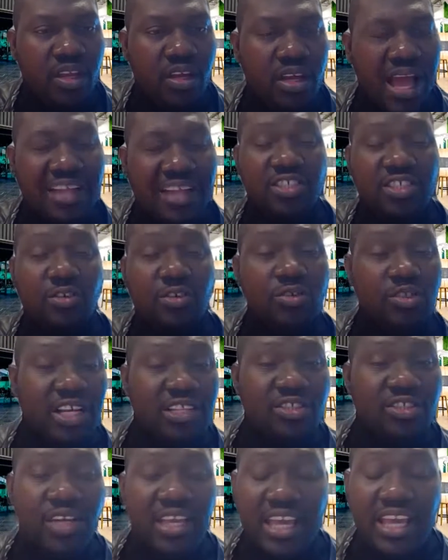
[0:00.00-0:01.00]
And she goes to
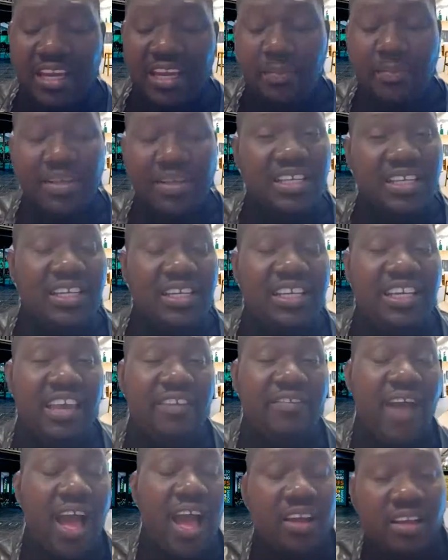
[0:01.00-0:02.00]
Kentucky and they basically gave
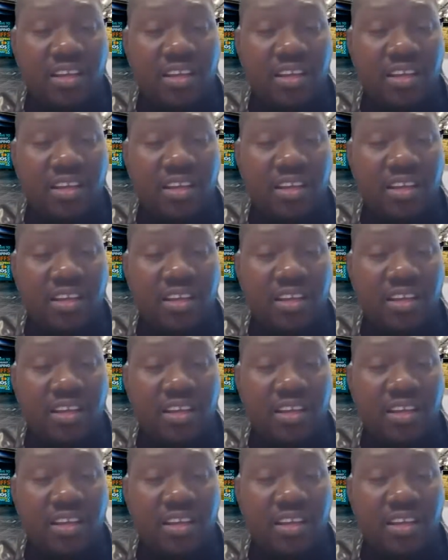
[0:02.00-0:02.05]
her